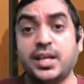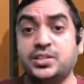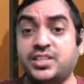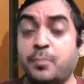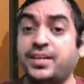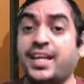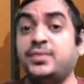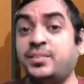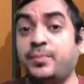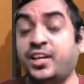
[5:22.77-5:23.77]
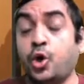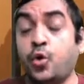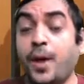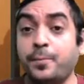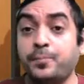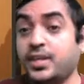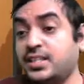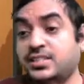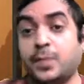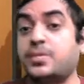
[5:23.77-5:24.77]
Sometimes it might go up,
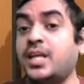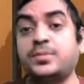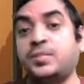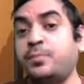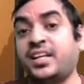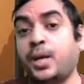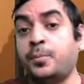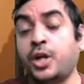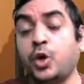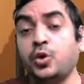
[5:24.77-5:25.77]
sometimes it might come down.